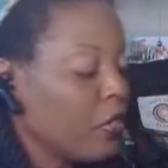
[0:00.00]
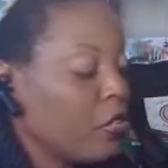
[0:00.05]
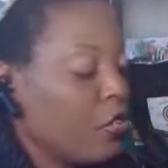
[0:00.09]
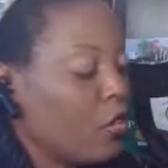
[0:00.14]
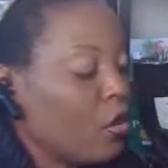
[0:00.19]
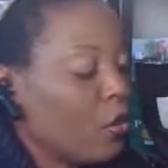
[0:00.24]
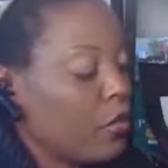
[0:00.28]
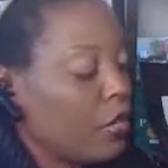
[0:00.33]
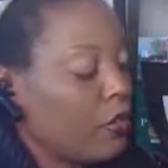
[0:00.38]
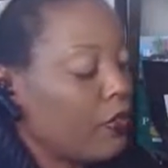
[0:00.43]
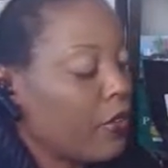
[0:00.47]
You
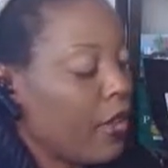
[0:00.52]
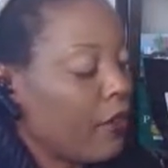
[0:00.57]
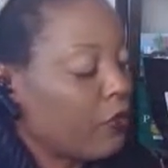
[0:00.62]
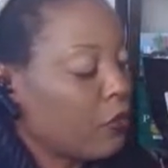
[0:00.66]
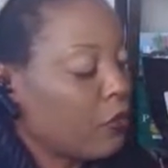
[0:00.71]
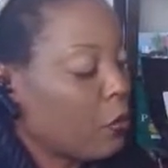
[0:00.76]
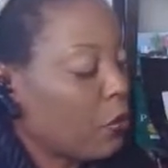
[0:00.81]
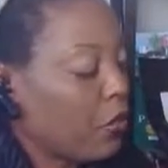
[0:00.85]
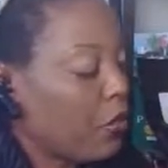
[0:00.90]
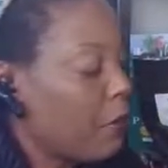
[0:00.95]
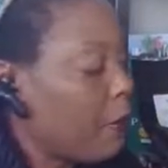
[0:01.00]
don't even have
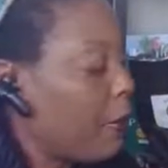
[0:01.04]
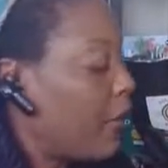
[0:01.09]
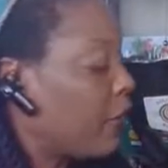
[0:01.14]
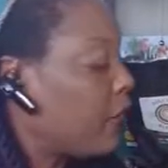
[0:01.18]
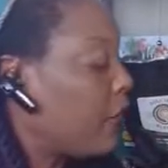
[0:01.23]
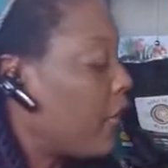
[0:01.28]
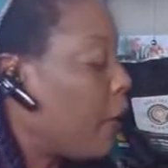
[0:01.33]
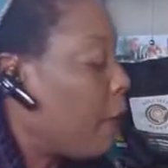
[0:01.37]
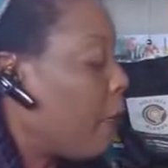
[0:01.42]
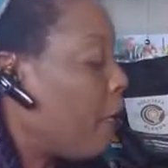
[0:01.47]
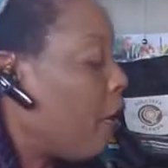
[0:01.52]
to worry about
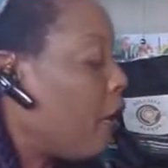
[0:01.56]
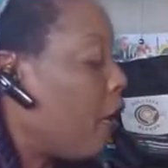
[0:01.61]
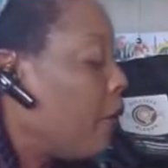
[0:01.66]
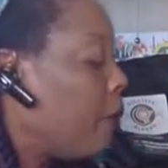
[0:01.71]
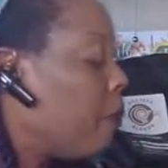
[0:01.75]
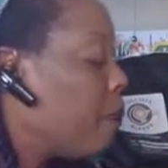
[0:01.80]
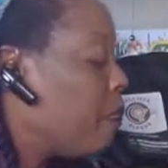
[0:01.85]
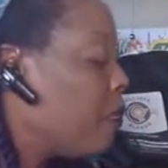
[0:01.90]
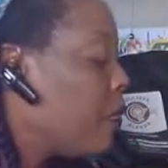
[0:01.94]
that part.